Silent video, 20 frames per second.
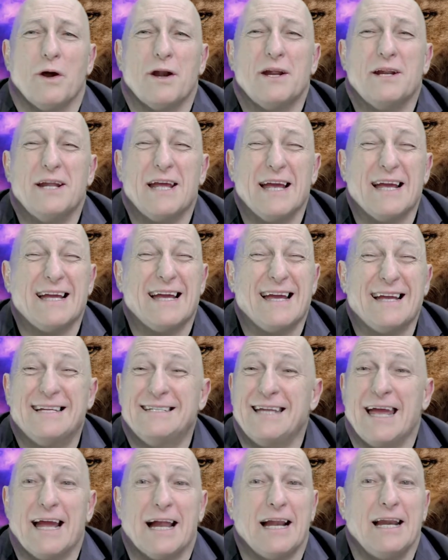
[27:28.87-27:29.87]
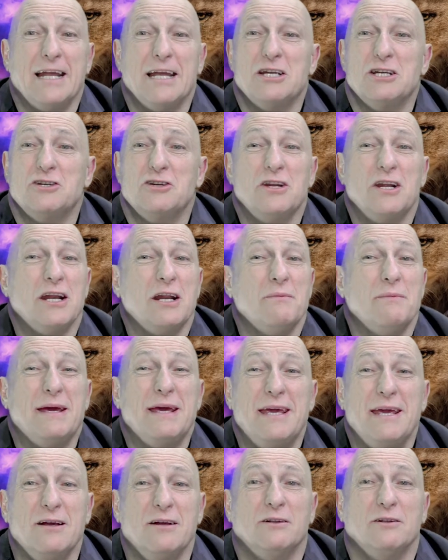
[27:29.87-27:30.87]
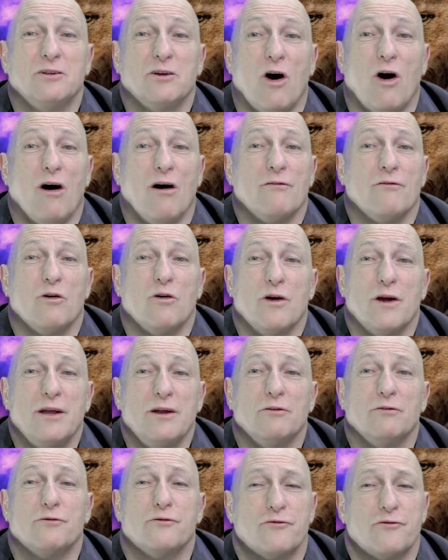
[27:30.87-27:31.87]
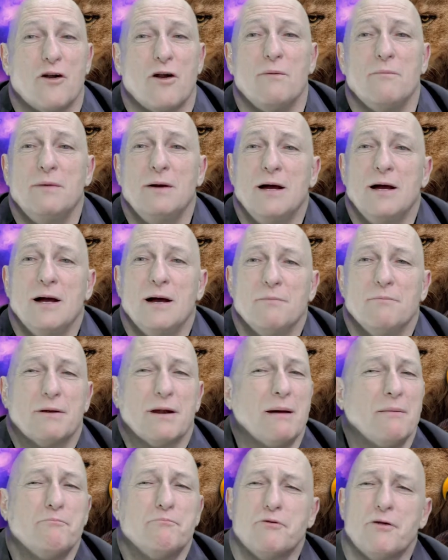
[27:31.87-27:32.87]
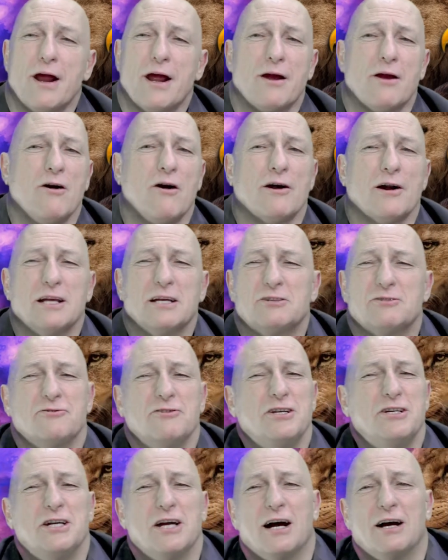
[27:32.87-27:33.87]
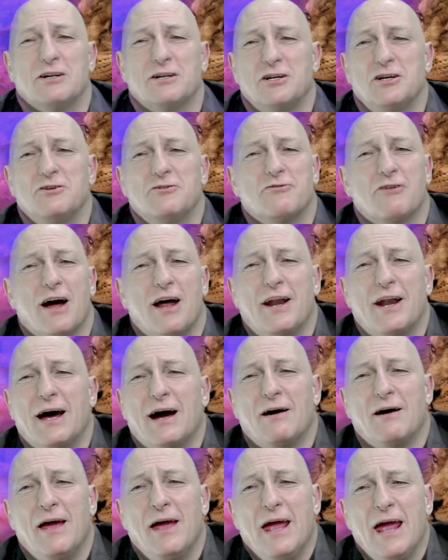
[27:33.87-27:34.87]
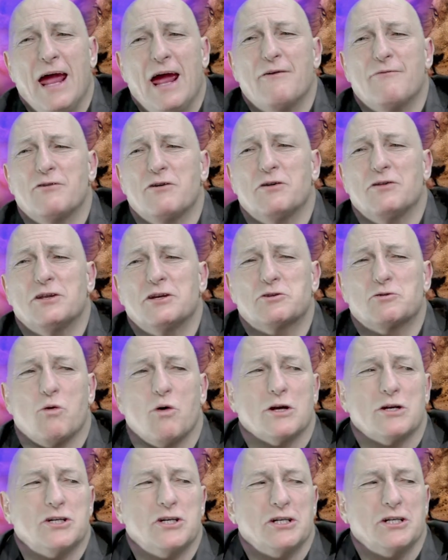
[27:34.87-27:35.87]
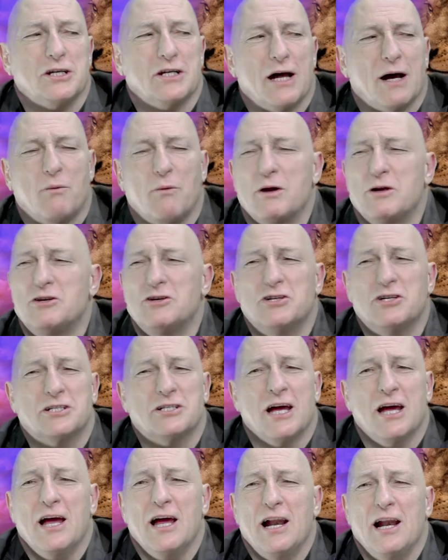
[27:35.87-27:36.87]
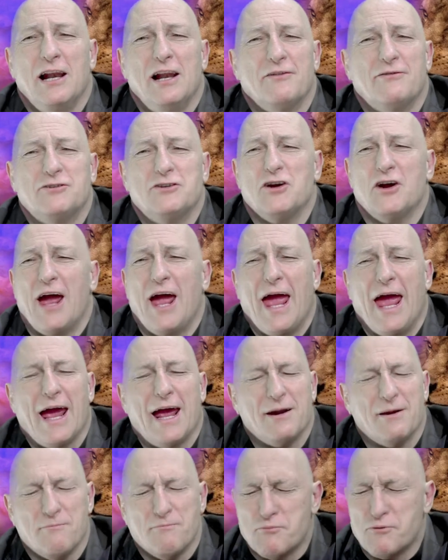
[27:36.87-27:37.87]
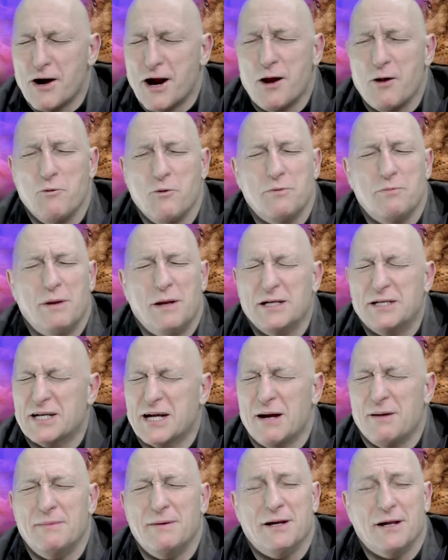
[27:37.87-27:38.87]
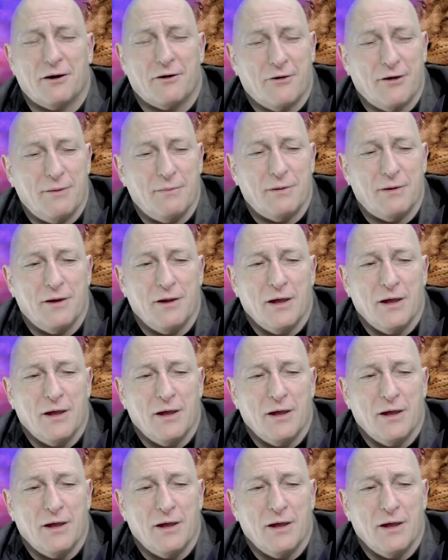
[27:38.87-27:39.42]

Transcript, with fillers: it exactly is you need to be healed of or healed from, but I'm praying, God, let's reach out to you right now. Everyone that's watching tonight, won't you just lift your hand and pray with me? Let's come in agreement